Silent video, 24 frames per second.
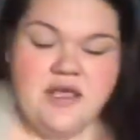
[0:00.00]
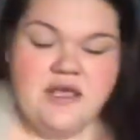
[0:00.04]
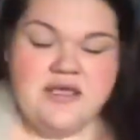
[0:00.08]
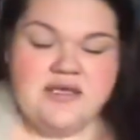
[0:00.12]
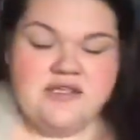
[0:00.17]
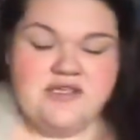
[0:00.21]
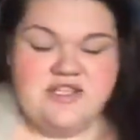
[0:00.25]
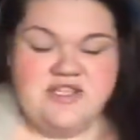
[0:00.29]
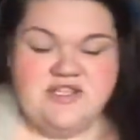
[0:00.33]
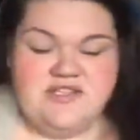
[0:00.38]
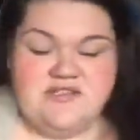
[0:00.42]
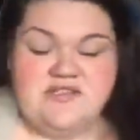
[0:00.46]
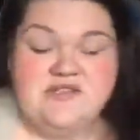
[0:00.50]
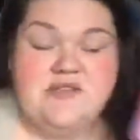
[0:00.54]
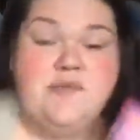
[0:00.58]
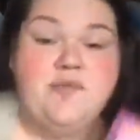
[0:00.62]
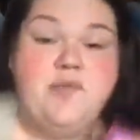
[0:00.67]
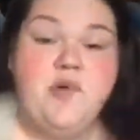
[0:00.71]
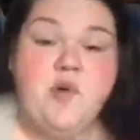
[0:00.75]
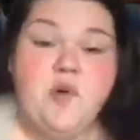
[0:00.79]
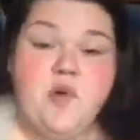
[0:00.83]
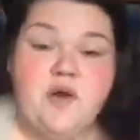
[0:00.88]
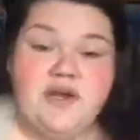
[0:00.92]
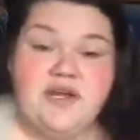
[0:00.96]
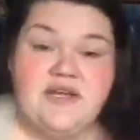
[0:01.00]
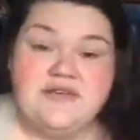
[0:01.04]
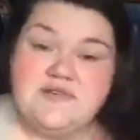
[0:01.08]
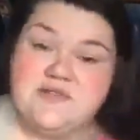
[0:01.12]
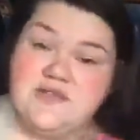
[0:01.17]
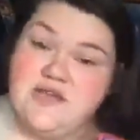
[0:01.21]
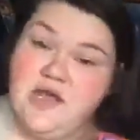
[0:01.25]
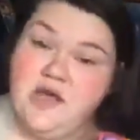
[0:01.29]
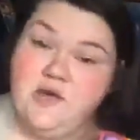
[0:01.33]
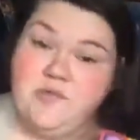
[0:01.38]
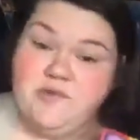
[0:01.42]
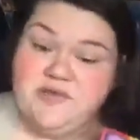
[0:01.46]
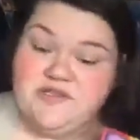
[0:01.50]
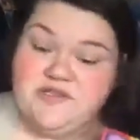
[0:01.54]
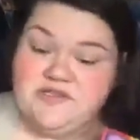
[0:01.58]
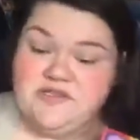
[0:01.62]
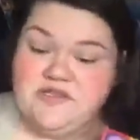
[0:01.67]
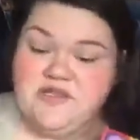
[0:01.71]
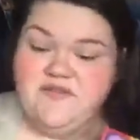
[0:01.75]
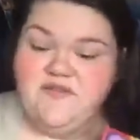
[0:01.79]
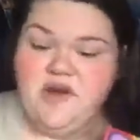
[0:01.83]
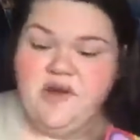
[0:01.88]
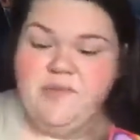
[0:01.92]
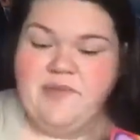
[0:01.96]
that support us and help us
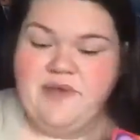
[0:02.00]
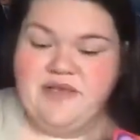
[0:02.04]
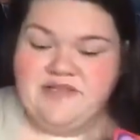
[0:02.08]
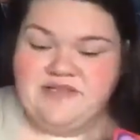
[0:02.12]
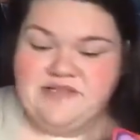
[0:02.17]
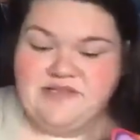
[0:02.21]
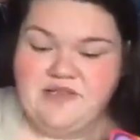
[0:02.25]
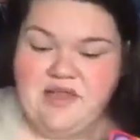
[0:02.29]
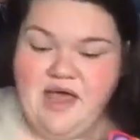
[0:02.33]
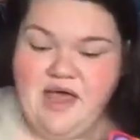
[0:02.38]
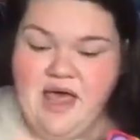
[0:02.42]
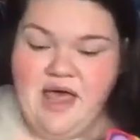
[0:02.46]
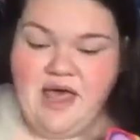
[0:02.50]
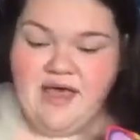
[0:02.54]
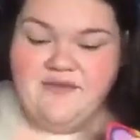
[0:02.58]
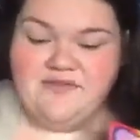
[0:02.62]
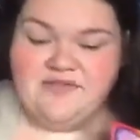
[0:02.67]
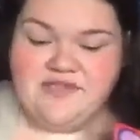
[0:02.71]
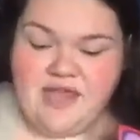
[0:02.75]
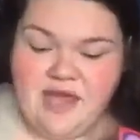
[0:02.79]
live our best lives, that